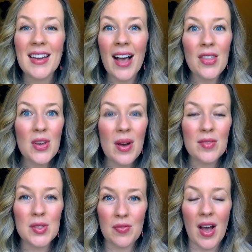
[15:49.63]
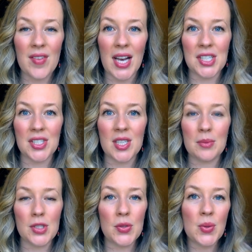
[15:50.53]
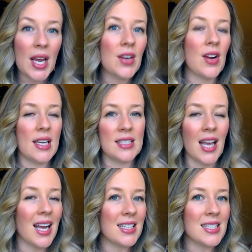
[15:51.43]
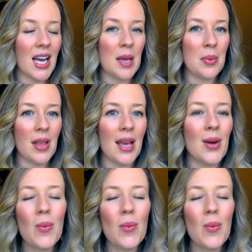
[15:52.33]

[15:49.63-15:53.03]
Now that you have those five action steps to create your anti-acne diet plan,